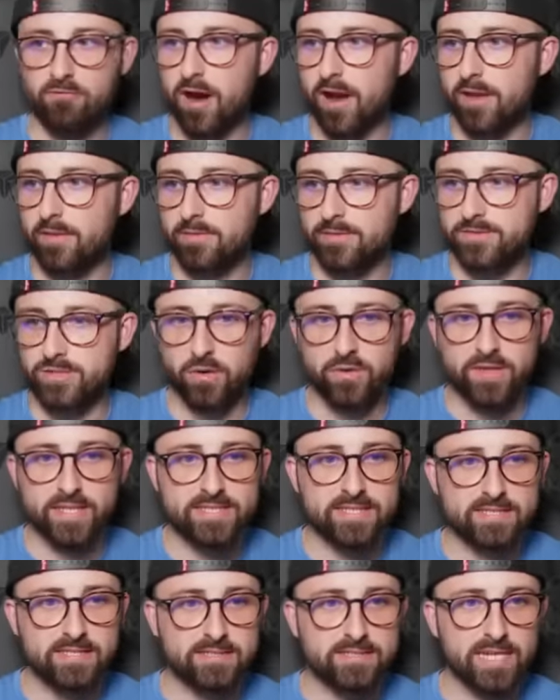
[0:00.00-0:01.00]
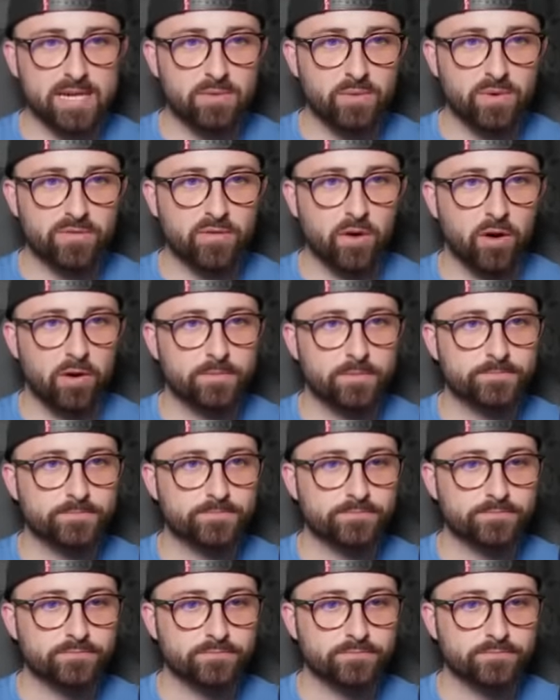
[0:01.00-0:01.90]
Right, so this is the team that we've got.